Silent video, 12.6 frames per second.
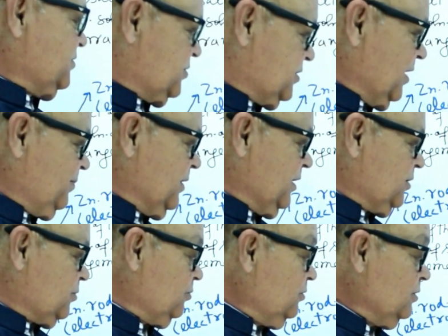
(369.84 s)
dipped
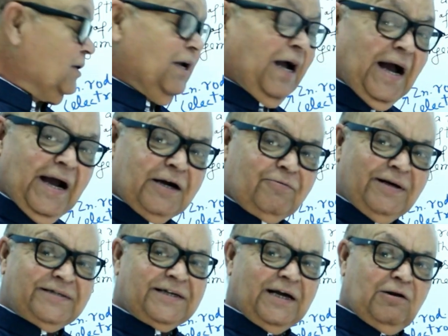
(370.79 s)
into
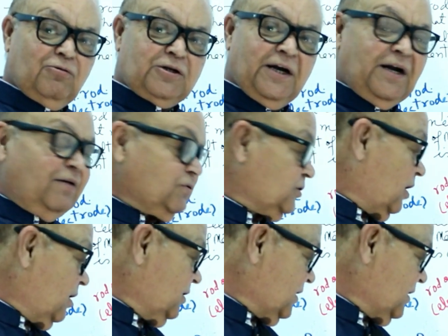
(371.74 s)
aqueous solution of salt